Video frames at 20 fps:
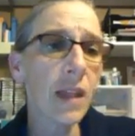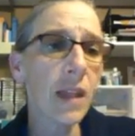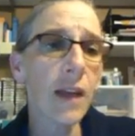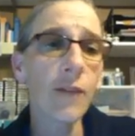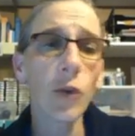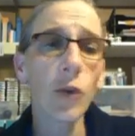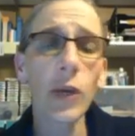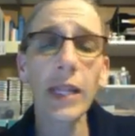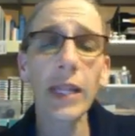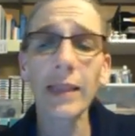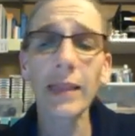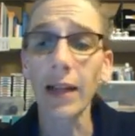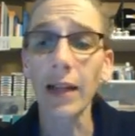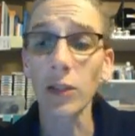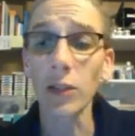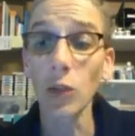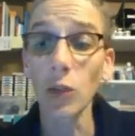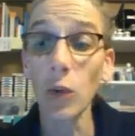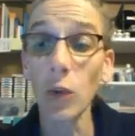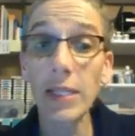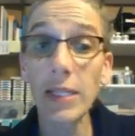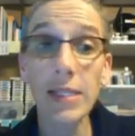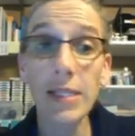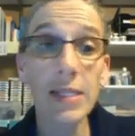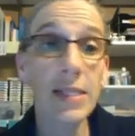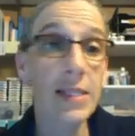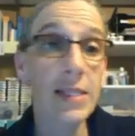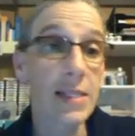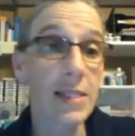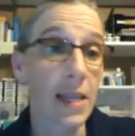Avoiding loud
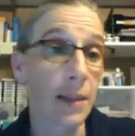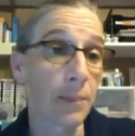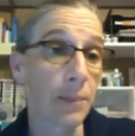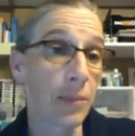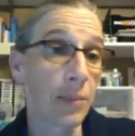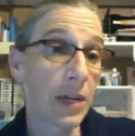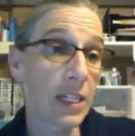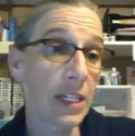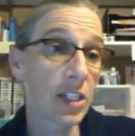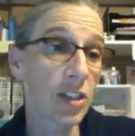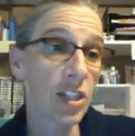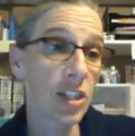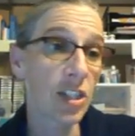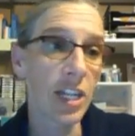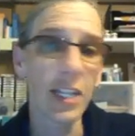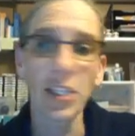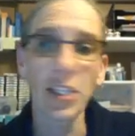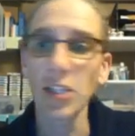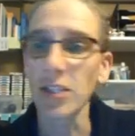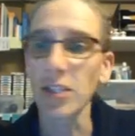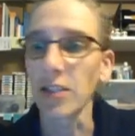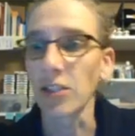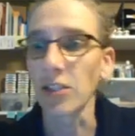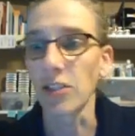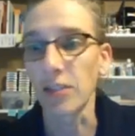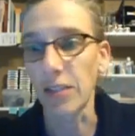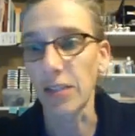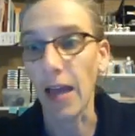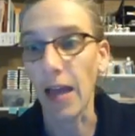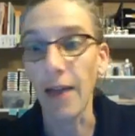noises, sudden pressure changes such
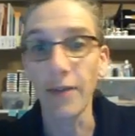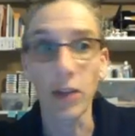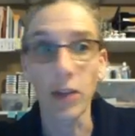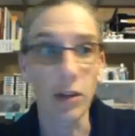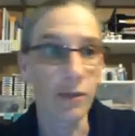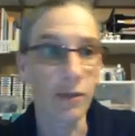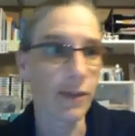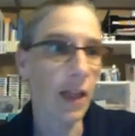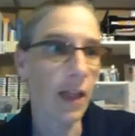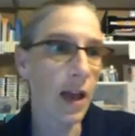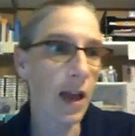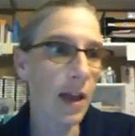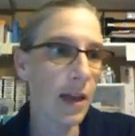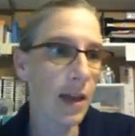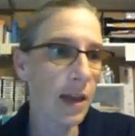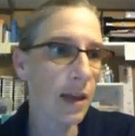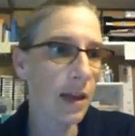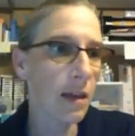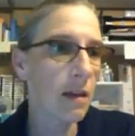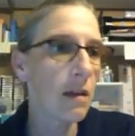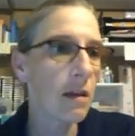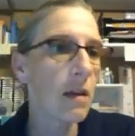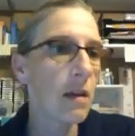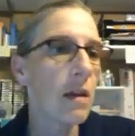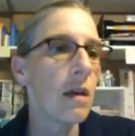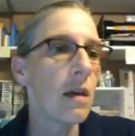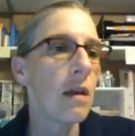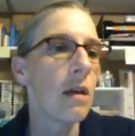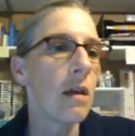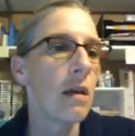as diving or flying.
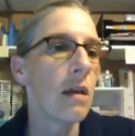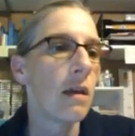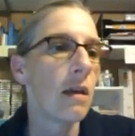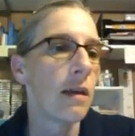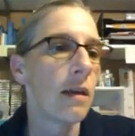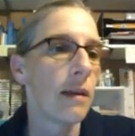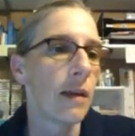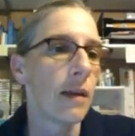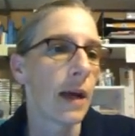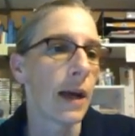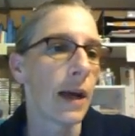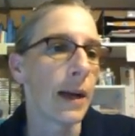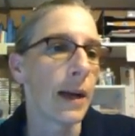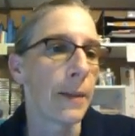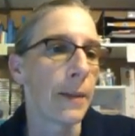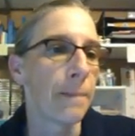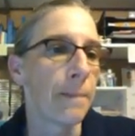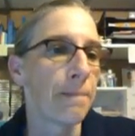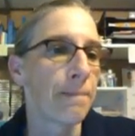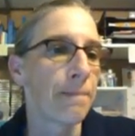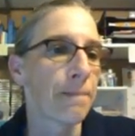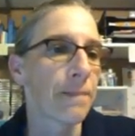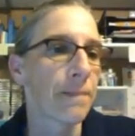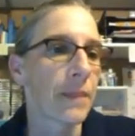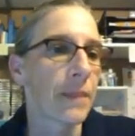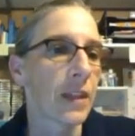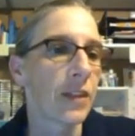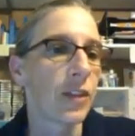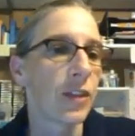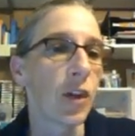Don't
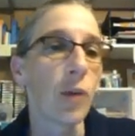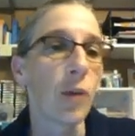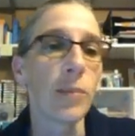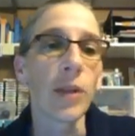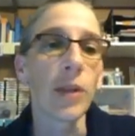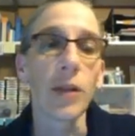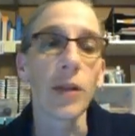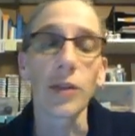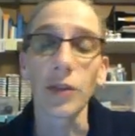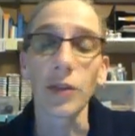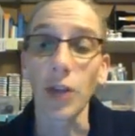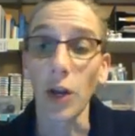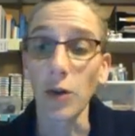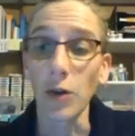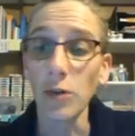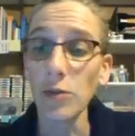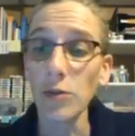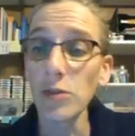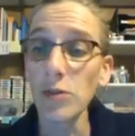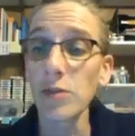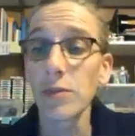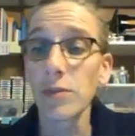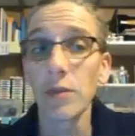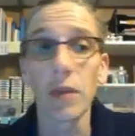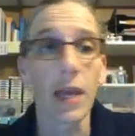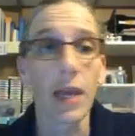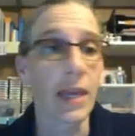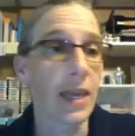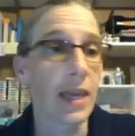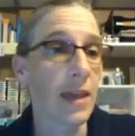blow their nose.
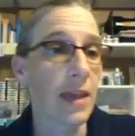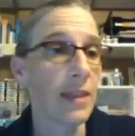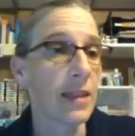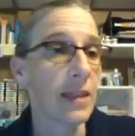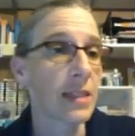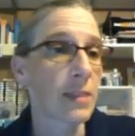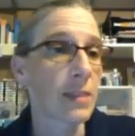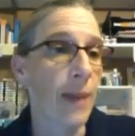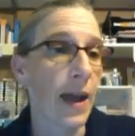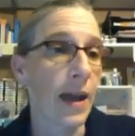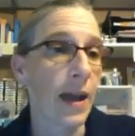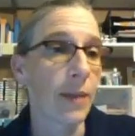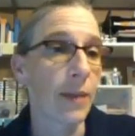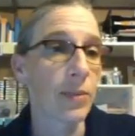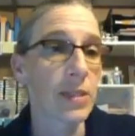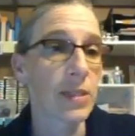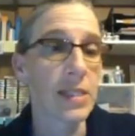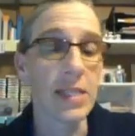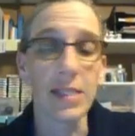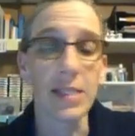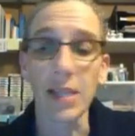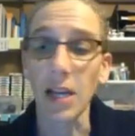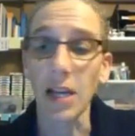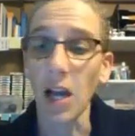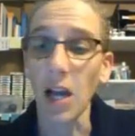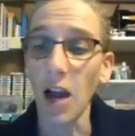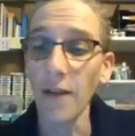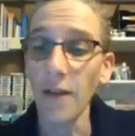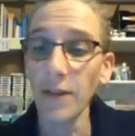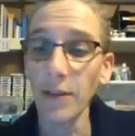Again, that's back up with sneezing and
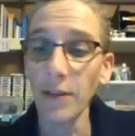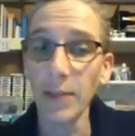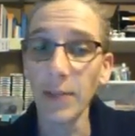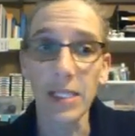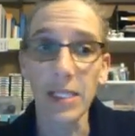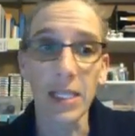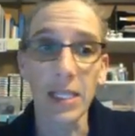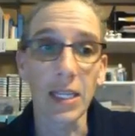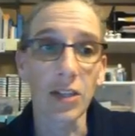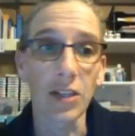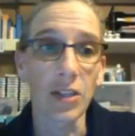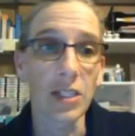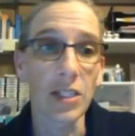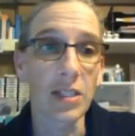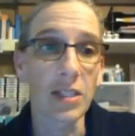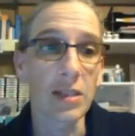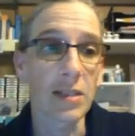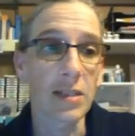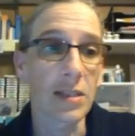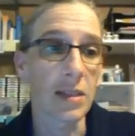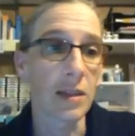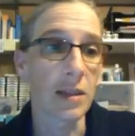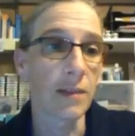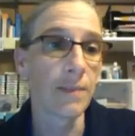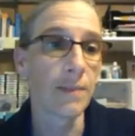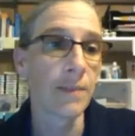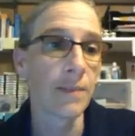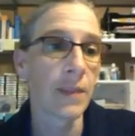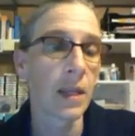coughing because it increases the